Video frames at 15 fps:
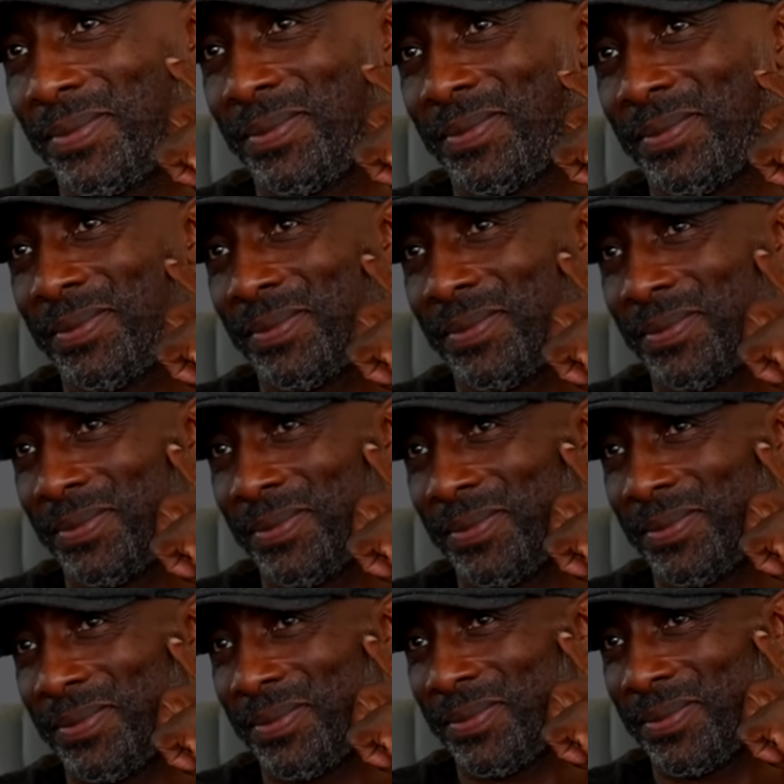fancy new
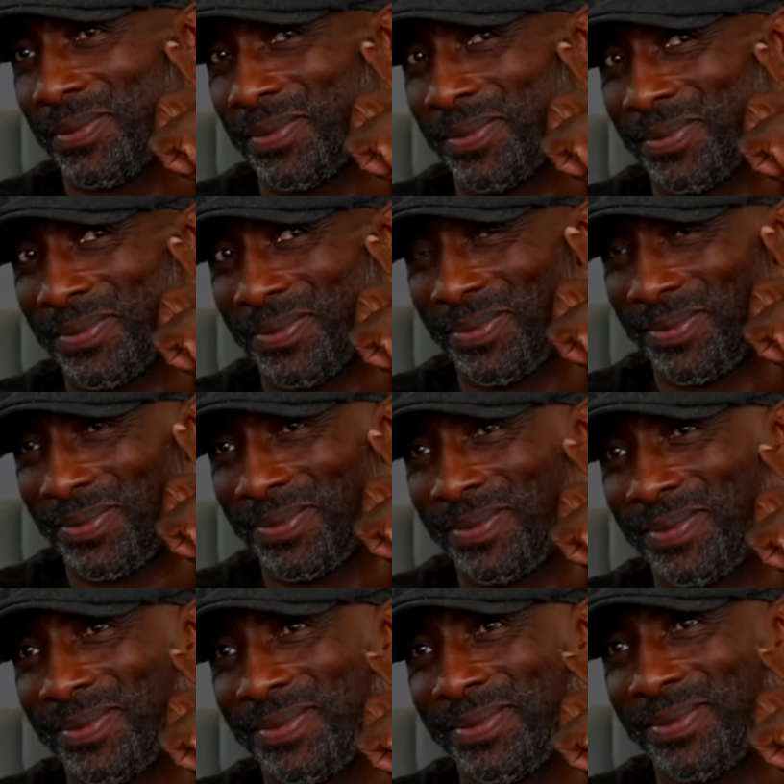motor. Uh,
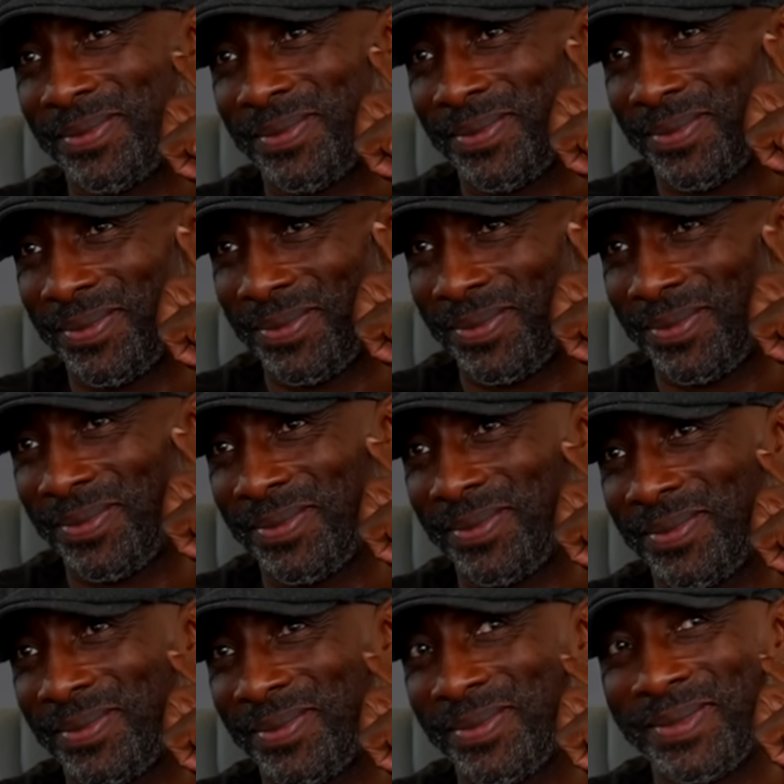just curious to know how it's been.
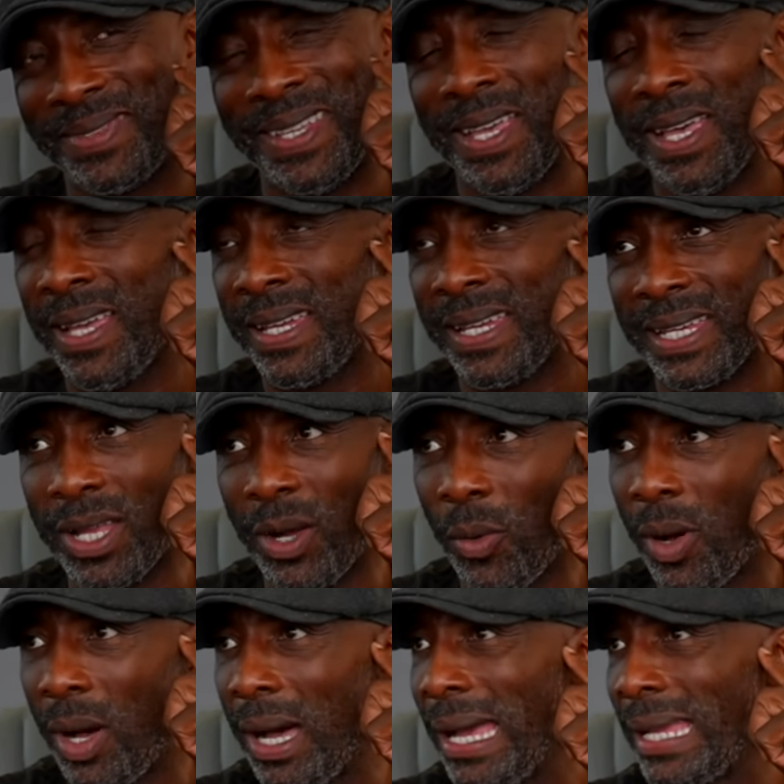You know
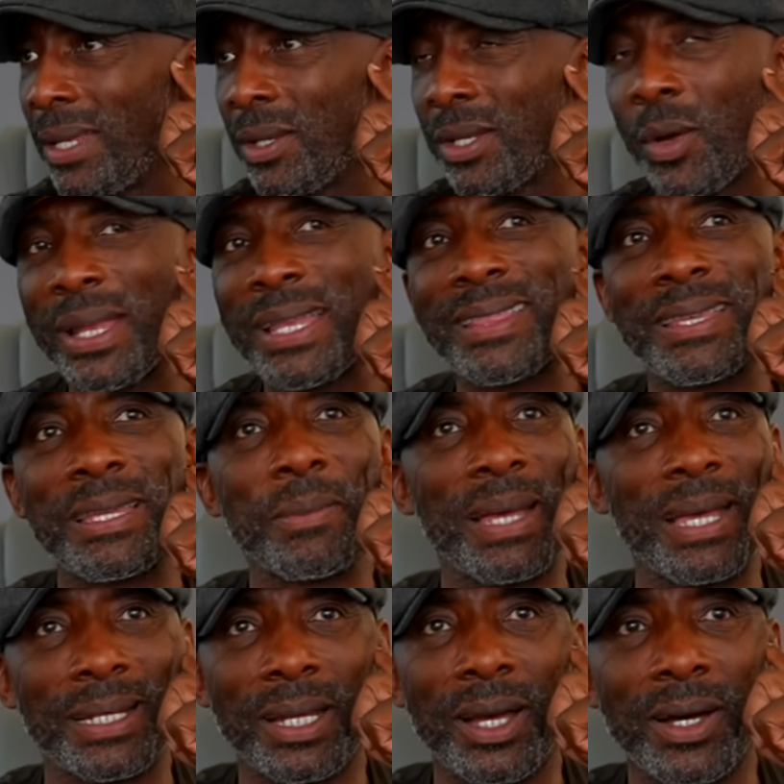what? I don't know anything
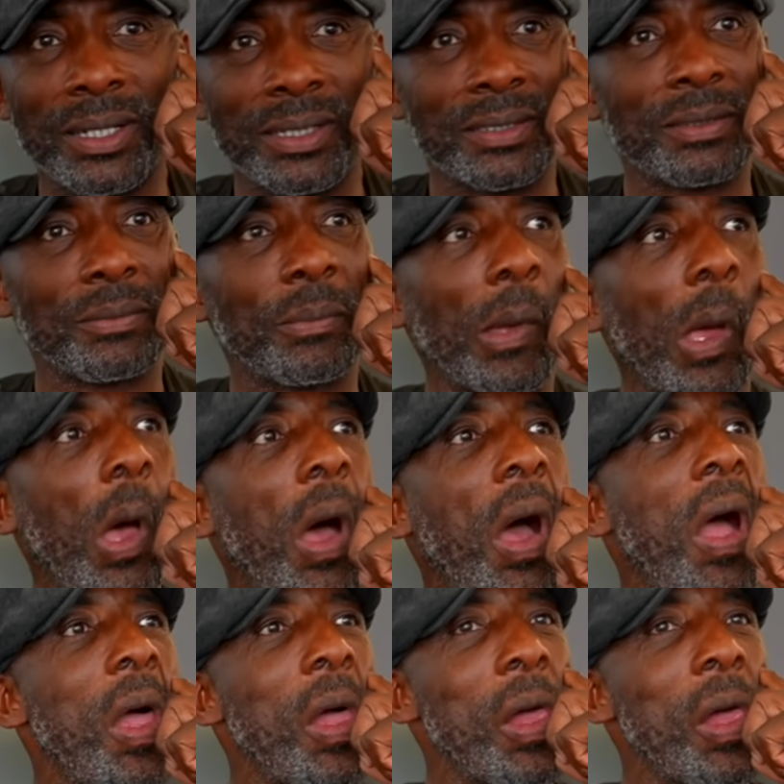about cars, but